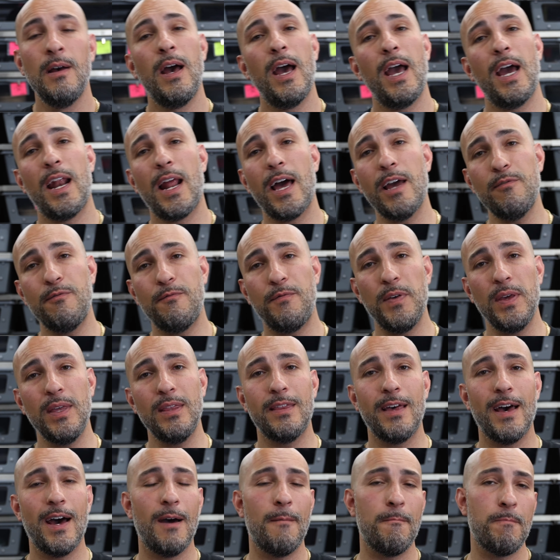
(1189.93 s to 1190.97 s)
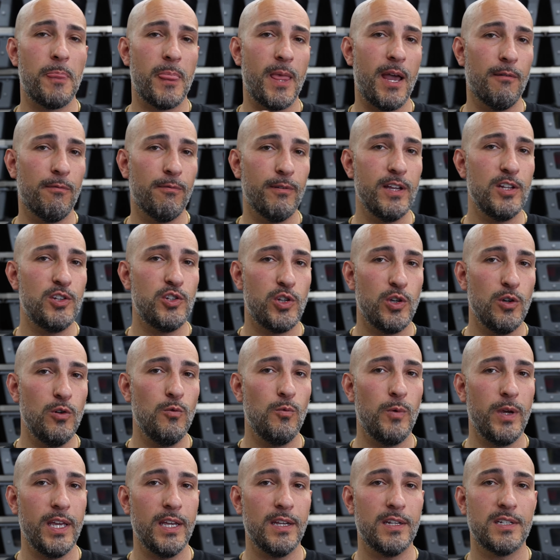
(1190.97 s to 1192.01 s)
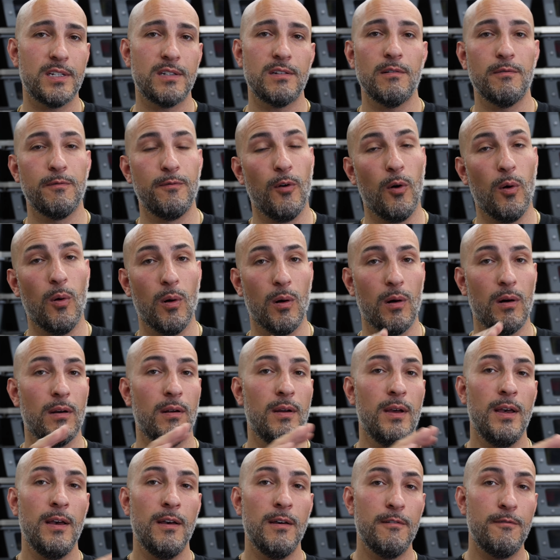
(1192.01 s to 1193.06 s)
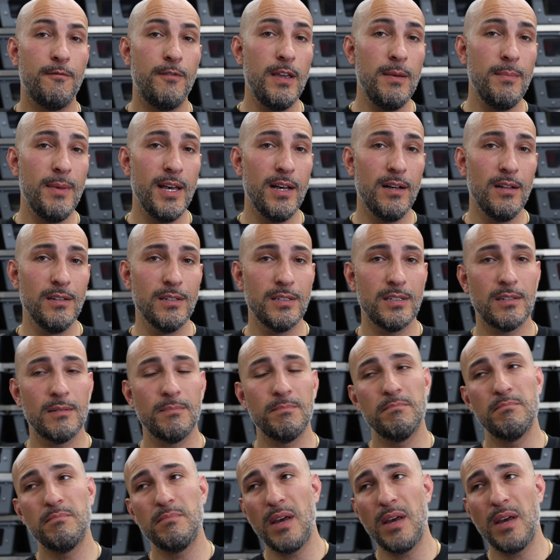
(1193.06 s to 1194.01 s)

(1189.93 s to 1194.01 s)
and I feed that every 2 weeks for females